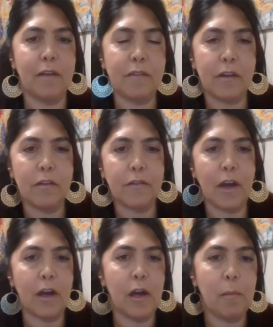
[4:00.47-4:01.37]

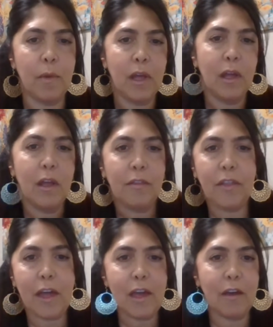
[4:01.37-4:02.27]
positive.
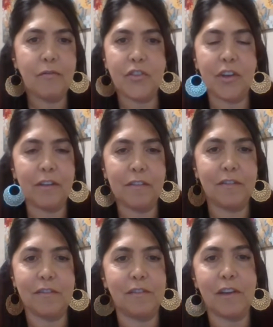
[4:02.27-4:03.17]
They have
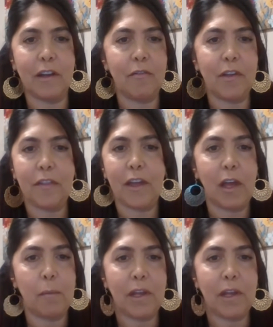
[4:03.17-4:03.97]
just done everything.